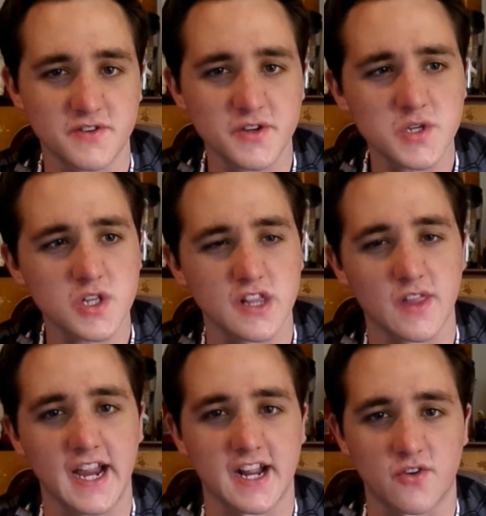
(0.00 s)
usually
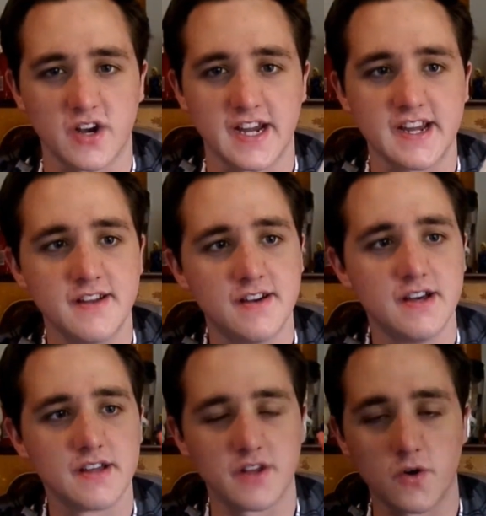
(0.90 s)
light gray.
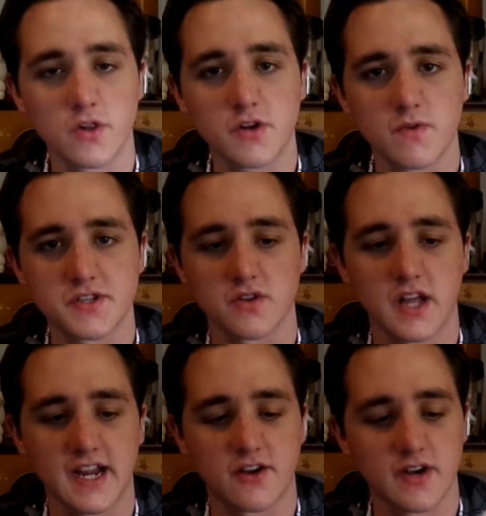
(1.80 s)
The earlier ones are
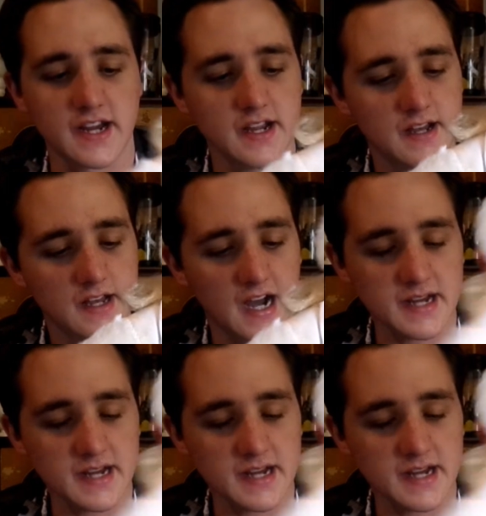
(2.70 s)
light gray. I